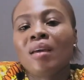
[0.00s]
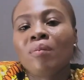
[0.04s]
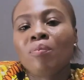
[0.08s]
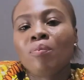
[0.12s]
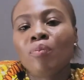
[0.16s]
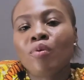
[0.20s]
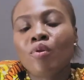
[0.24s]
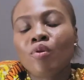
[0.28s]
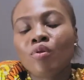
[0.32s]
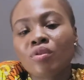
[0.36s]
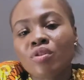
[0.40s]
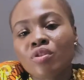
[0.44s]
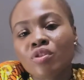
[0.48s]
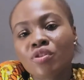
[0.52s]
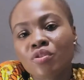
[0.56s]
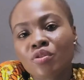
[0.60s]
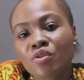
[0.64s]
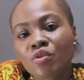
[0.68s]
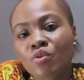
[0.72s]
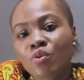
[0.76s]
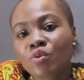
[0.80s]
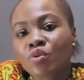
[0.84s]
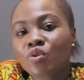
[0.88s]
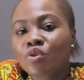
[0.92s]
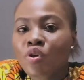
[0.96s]
It
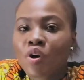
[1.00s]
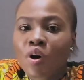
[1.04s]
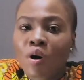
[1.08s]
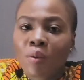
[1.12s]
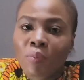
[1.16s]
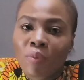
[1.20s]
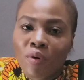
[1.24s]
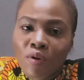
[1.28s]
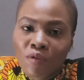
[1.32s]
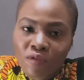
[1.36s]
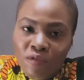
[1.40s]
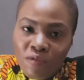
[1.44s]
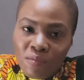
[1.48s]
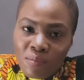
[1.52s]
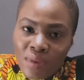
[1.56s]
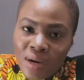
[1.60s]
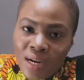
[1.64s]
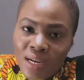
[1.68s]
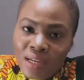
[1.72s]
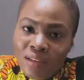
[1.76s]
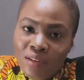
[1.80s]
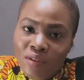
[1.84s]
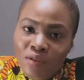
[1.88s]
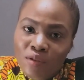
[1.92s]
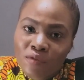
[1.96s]
puts you top of
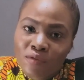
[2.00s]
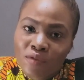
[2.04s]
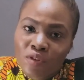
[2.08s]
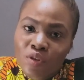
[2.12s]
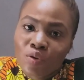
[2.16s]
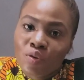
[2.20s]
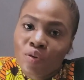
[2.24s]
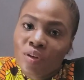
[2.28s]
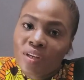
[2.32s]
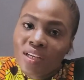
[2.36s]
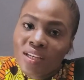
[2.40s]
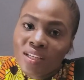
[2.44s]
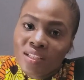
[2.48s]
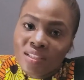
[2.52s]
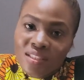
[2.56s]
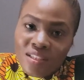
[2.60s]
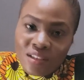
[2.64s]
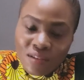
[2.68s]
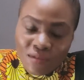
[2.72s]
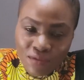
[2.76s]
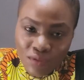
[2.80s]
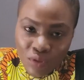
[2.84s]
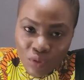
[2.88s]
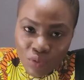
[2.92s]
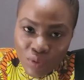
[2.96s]
mind of your
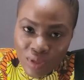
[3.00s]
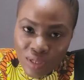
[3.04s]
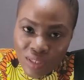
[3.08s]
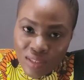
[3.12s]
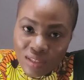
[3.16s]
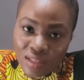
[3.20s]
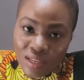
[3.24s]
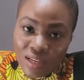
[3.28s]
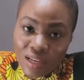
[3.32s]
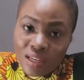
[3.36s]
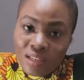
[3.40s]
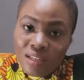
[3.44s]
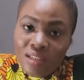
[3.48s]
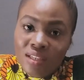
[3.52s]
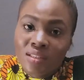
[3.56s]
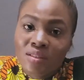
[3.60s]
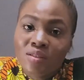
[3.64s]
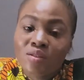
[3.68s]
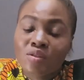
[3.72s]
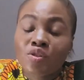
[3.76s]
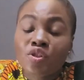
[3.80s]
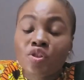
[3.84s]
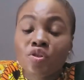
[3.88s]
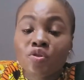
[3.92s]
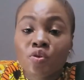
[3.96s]
interviewers and
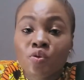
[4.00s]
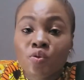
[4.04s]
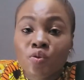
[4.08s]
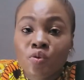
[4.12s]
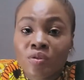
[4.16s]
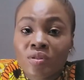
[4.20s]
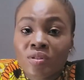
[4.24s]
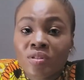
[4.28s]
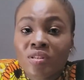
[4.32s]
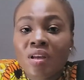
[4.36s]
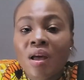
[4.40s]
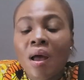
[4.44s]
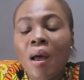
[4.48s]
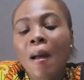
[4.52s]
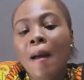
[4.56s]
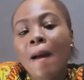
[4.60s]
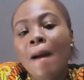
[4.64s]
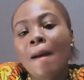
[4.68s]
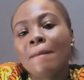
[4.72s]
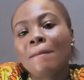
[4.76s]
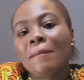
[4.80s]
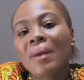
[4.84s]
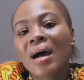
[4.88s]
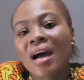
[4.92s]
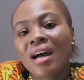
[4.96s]
it shows
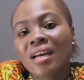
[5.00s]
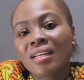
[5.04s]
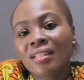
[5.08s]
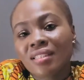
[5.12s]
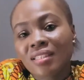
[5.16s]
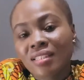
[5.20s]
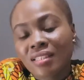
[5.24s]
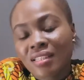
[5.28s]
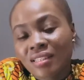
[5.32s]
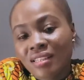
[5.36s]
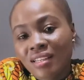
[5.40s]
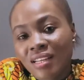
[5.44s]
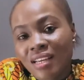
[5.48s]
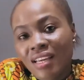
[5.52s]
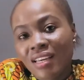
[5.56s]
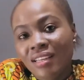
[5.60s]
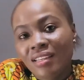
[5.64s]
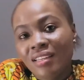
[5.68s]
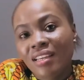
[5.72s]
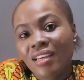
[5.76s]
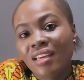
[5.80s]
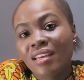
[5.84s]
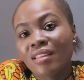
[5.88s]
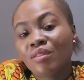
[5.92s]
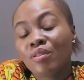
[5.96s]
passion
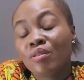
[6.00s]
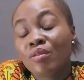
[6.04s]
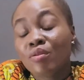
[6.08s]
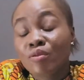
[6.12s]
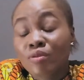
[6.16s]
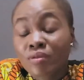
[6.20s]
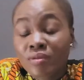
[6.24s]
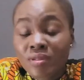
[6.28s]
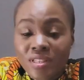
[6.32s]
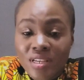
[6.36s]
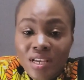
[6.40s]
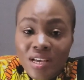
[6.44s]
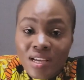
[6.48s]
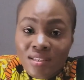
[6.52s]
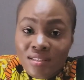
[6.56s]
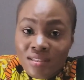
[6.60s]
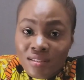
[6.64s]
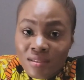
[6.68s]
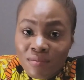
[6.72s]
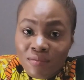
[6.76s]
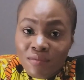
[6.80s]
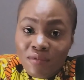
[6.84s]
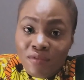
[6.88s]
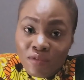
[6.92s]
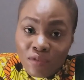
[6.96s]
and
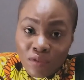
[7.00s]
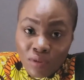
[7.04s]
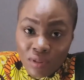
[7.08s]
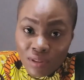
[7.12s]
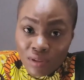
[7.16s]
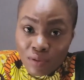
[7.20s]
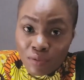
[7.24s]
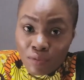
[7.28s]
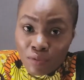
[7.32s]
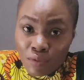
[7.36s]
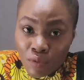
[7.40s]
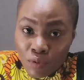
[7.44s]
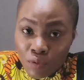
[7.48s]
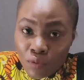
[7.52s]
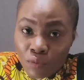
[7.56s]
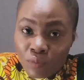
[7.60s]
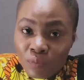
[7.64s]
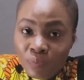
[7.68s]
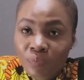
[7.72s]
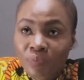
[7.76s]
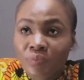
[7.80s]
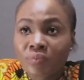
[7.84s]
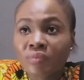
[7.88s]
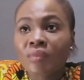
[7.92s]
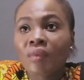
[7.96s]
enthusiasm for the
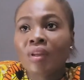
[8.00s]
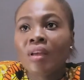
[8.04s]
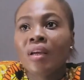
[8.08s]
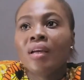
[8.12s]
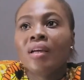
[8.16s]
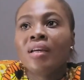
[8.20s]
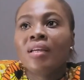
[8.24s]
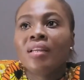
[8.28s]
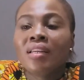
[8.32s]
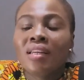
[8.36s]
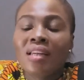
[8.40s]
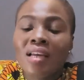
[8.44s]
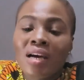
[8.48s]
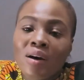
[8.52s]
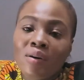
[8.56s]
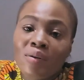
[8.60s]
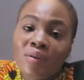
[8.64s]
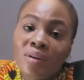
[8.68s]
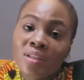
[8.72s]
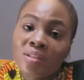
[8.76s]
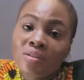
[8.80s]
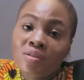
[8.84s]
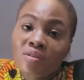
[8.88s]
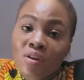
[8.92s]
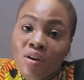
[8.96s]
role.
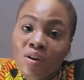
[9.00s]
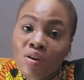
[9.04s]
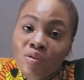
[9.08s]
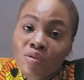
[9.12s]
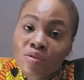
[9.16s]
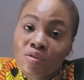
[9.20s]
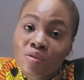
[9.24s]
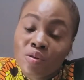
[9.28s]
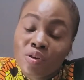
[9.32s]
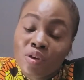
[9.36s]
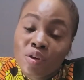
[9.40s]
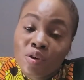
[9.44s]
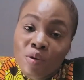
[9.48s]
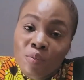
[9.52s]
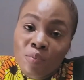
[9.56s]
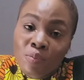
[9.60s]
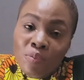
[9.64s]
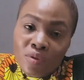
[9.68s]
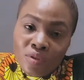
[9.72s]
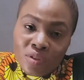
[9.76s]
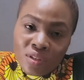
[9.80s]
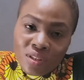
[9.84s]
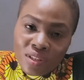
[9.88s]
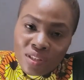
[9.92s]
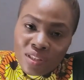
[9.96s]
Now it's also your
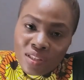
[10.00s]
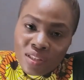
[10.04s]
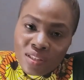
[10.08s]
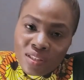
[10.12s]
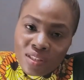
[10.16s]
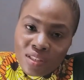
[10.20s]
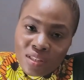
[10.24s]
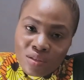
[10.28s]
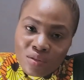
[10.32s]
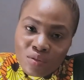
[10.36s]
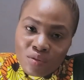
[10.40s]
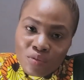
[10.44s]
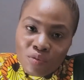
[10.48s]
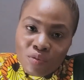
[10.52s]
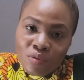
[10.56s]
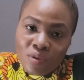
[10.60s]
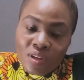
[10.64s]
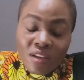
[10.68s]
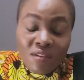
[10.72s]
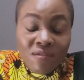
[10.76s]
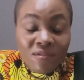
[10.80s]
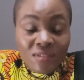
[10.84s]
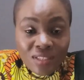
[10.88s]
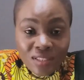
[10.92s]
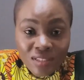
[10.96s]
opportunity
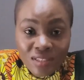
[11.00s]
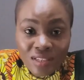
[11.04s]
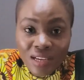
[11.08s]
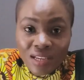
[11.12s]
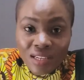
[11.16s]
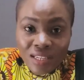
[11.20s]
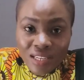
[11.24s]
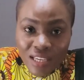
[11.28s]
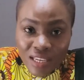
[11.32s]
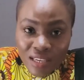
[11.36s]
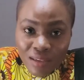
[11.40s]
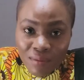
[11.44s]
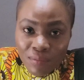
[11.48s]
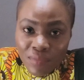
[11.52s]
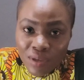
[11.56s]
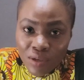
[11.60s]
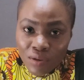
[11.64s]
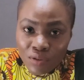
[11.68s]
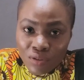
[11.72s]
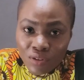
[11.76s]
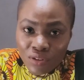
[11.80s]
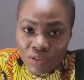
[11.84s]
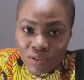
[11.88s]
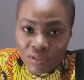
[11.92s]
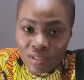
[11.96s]
to, if it's an
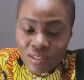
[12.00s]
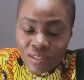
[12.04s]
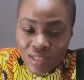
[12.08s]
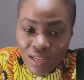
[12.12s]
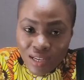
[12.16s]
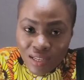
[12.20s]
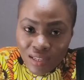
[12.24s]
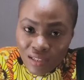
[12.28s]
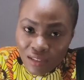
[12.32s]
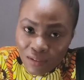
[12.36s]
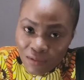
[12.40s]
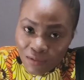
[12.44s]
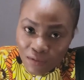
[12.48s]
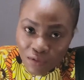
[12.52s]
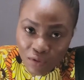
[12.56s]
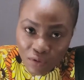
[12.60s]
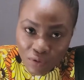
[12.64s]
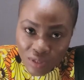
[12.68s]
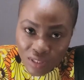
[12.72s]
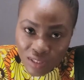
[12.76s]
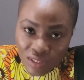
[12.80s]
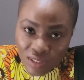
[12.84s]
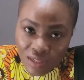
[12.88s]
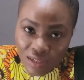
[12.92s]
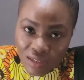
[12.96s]
email you're sending,
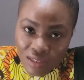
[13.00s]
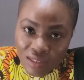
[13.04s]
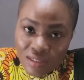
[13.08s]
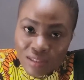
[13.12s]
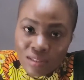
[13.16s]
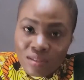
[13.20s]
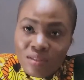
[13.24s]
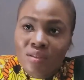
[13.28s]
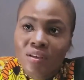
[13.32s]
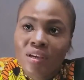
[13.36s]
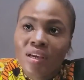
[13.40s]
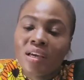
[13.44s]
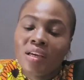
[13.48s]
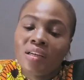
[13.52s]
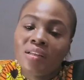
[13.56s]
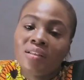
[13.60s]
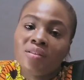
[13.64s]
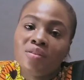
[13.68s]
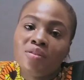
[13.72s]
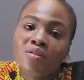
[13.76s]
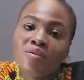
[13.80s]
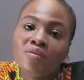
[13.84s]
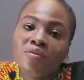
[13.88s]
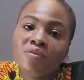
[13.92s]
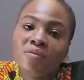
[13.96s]
for instance,
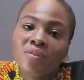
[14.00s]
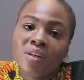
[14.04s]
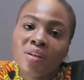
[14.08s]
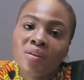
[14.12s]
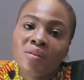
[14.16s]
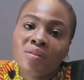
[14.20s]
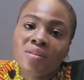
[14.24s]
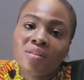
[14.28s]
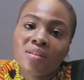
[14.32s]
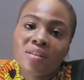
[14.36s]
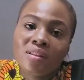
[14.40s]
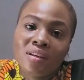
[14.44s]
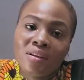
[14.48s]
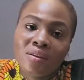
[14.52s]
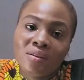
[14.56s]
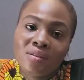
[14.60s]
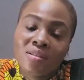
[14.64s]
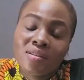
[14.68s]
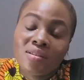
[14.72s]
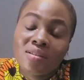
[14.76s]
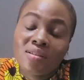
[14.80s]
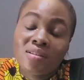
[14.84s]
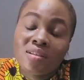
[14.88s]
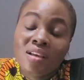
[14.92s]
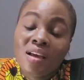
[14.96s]
and you felt
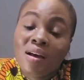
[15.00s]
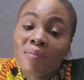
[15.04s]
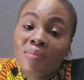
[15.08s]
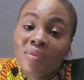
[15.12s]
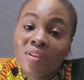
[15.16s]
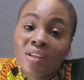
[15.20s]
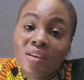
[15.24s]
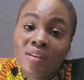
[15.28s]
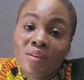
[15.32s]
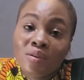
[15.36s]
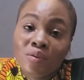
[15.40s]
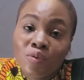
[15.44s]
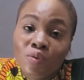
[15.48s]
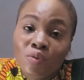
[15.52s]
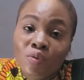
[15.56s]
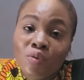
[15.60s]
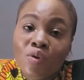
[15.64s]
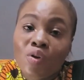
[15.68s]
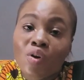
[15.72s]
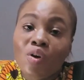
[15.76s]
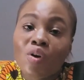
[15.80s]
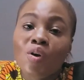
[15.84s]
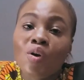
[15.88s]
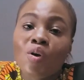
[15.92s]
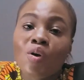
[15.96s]
there's something
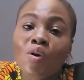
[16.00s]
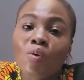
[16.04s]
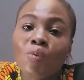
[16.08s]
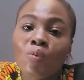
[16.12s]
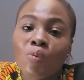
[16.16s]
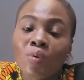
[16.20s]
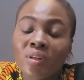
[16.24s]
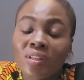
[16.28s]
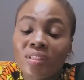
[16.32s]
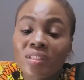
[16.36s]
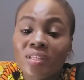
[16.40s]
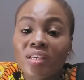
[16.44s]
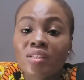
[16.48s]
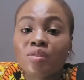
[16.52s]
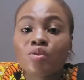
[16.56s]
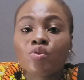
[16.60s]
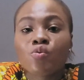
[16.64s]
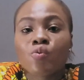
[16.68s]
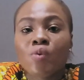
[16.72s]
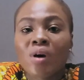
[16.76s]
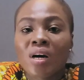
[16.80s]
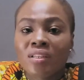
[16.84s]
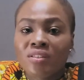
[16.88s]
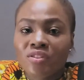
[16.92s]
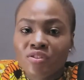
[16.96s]
you wanted
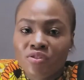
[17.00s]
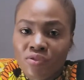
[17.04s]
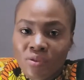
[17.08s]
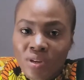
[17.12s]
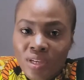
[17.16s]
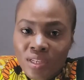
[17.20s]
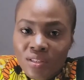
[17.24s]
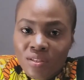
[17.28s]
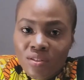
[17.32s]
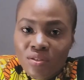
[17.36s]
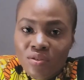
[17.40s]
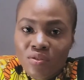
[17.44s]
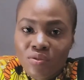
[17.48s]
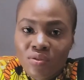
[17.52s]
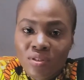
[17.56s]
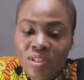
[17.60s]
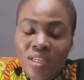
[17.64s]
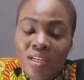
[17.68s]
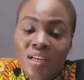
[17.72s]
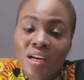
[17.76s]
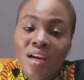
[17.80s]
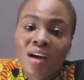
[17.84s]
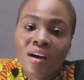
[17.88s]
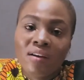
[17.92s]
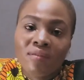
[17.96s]
to address, you
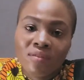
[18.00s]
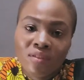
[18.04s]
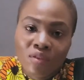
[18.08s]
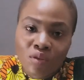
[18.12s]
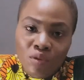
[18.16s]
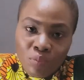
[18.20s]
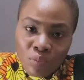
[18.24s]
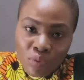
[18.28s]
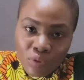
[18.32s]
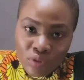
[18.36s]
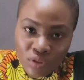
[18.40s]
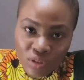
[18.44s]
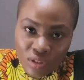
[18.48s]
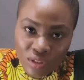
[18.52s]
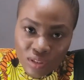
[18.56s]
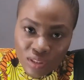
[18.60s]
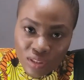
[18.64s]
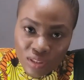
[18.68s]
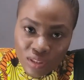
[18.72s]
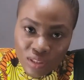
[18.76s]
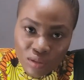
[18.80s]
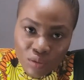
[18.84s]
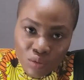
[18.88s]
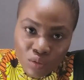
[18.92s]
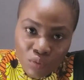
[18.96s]
didn't have the
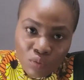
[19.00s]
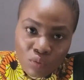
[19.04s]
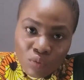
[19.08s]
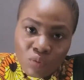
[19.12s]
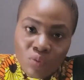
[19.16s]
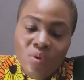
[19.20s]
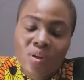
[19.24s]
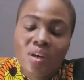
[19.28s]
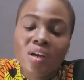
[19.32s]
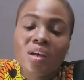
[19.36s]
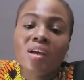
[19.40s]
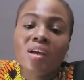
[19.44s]
opportunity to.